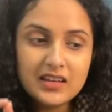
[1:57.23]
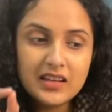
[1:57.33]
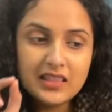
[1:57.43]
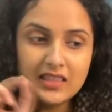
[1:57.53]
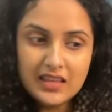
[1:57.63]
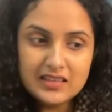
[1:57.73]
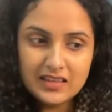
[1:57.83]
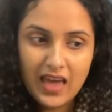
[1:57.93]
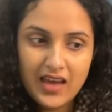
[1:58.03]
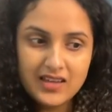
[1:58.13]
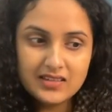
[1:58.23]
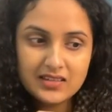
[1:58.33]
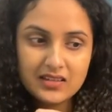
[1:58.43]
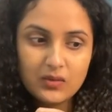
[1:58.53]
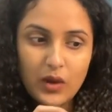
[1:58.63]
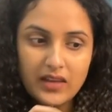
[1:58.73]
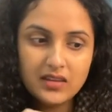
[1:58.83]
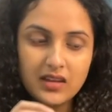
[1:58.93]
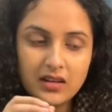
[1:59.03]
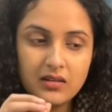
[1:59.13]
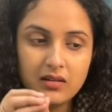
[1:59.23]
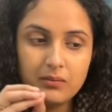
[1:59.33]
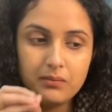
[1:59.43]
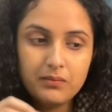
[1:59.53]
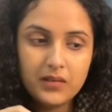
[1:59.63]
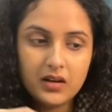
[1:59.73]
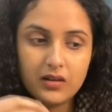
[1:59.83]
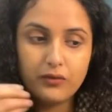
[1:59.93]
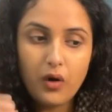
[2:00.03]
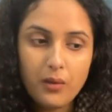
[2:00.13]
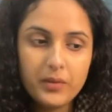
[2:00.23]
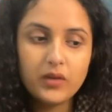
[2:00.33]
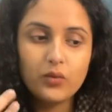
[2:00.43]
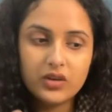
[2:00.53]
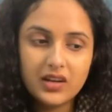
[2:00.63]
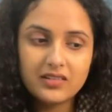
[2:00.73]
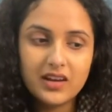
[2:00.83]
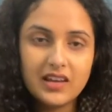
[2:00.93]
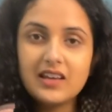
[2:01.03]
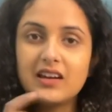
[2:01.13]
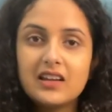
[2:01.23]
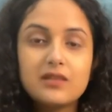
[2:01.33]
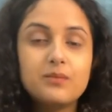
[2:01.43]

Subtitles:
in this case, rather than forming vortex ring, it is